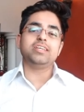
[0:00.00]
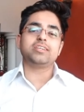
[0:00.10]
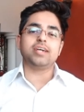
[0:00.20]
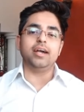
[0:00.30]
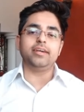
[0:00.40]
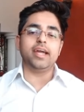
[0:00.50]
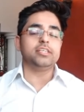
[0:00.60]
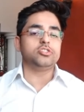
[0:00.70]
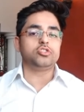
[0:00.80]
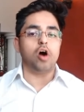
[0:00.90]
which
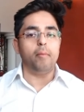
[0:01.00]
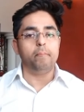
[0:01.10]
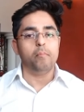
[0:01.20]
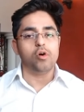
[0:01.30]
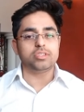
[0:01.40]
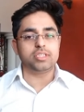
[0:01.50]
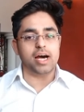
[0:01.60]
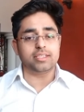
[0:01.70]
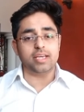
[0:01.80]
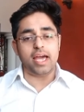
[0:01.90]
contains top
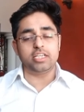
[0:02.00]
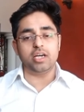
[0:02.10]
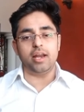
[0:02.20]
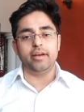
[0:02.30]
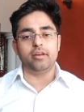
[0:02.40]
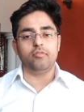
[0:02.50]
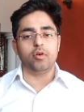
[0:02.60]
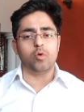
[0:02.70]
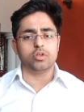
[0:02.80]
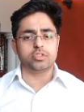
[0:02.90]
most asked HR
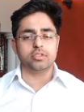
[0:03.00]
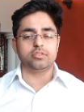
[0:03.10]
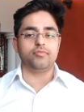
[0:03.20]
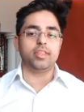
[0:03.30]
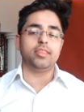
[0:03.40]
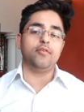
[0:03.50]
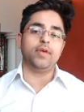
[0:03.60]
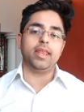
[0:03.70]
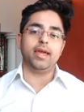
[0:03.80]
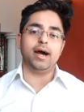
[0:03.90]
interview questions with
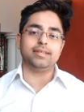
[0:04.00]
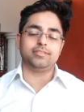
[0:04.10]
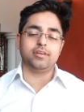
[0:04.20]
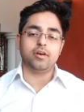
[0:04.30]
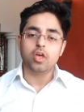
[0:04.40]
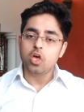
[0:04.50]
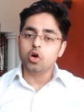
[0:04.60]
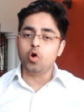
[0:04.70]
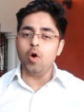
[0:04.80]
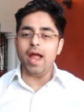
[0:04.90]
the winning answer.
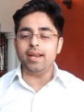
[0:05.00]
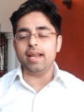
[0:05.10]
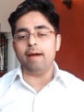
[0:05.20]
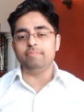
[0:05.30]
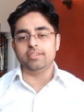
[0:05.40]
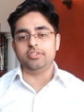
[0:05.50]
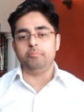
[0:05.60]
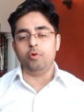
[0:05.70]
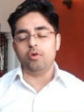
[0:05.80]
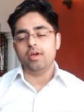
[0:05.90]
Go and grab
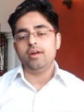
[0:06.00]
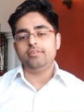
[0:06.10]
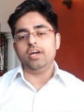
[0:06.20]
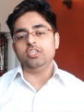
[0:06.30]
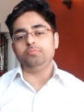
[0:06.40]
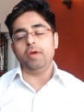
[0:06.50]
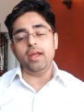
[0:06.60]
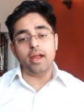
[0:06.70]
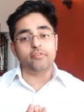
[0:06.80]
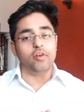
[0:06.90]
this ebook. Trust
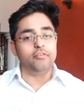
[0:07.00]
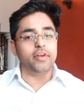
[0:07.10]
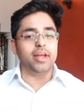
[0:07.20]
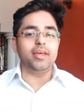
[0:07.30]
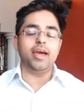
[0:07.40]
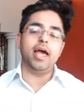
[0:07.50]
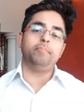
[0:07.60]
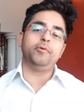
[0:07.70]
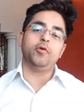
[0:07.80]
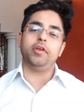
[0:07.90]
me, it will really
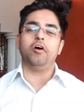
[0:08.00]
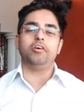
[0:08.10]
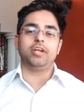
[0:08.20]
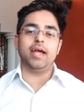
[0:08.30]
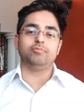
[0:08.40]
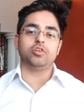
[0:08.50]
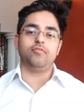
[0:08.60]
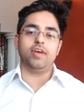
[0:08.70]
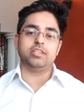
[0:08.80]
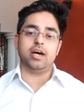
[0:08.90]
help you in all types
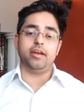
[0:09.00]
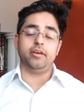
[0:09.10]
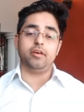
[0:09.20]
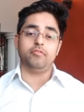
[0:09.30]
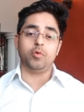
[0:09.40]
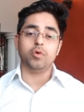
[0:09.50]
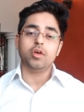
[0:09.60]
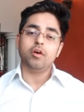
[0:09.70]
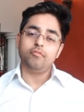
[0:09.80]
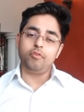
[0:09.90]
of HR interview
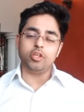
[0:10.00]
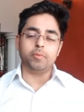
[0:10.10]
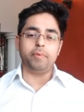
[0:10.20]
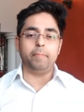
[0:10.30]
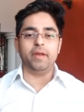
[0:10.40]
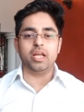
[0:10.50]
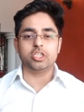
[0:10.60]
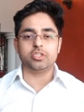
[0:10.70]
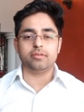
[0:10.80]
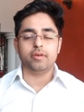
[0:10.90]
for the
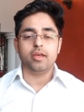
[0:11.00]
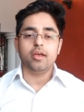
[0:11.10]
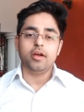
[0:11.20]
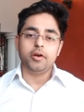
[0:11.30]
preparation.